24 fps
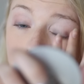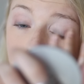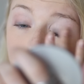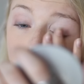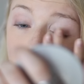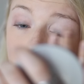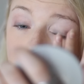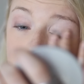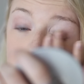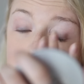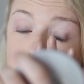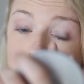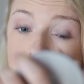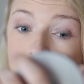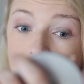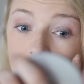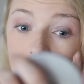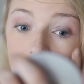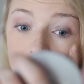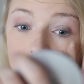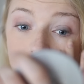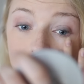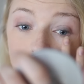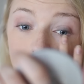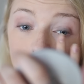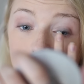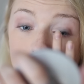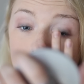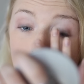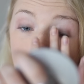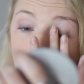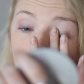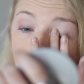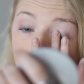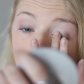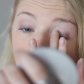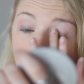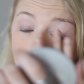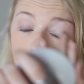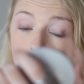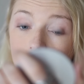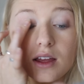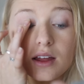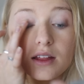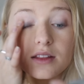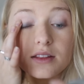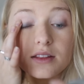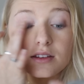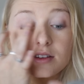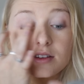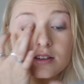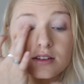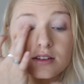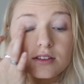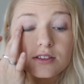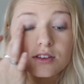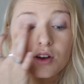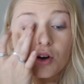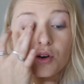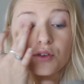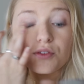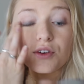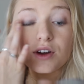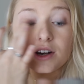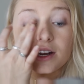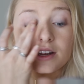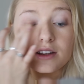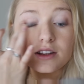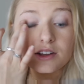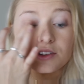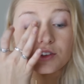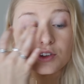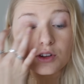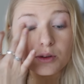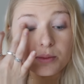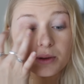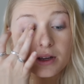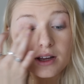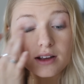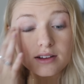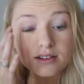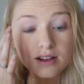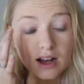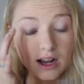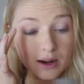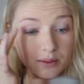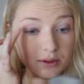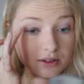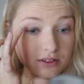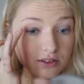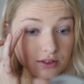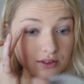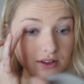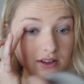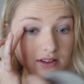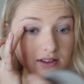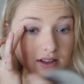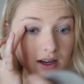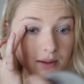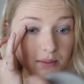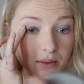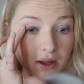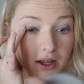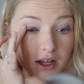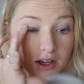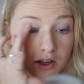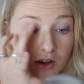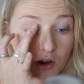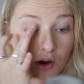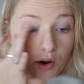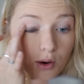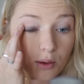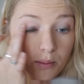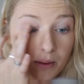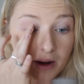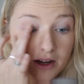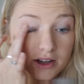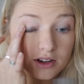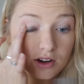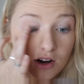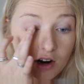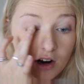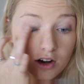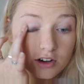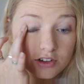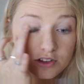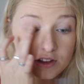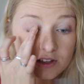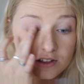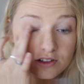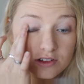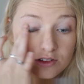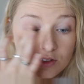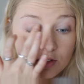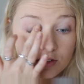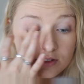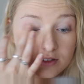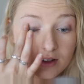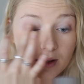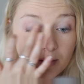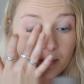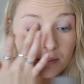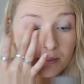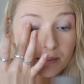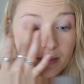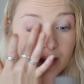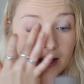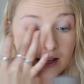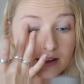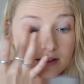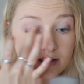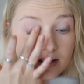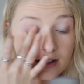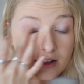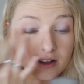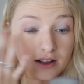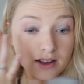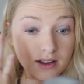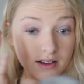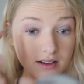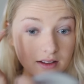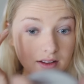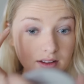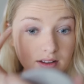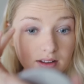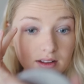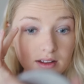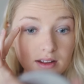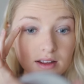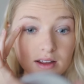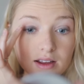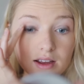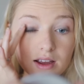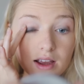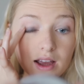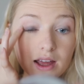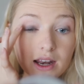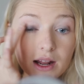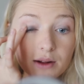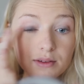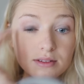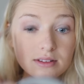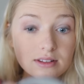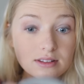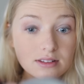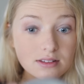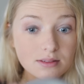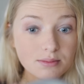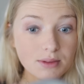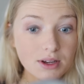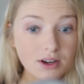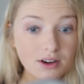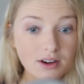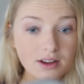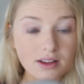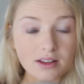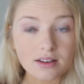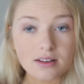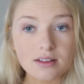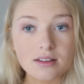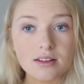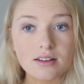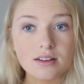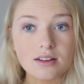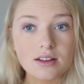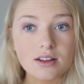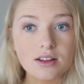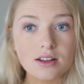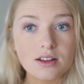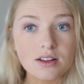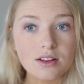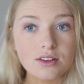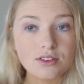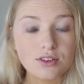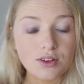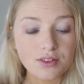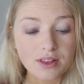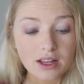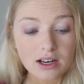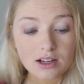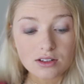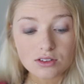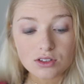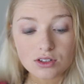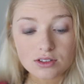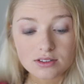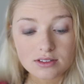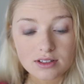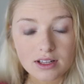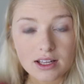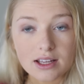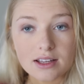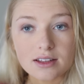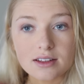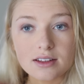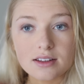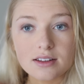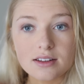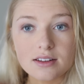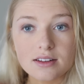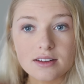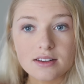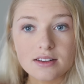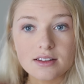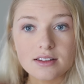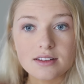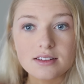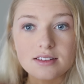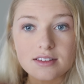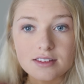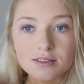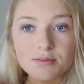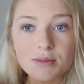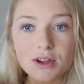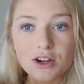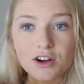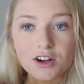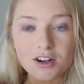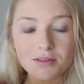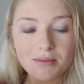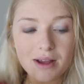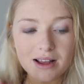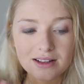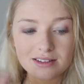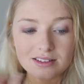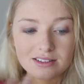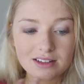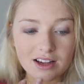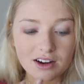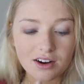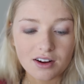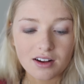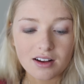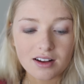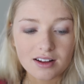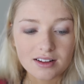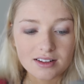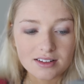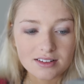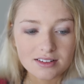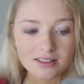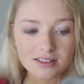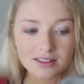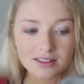Weirdest thing ever, I know. This is so funny to do because I would do this and I'm like, oh my gosh, this looks amazing. And I would smear it so that it looked like smeared mascara.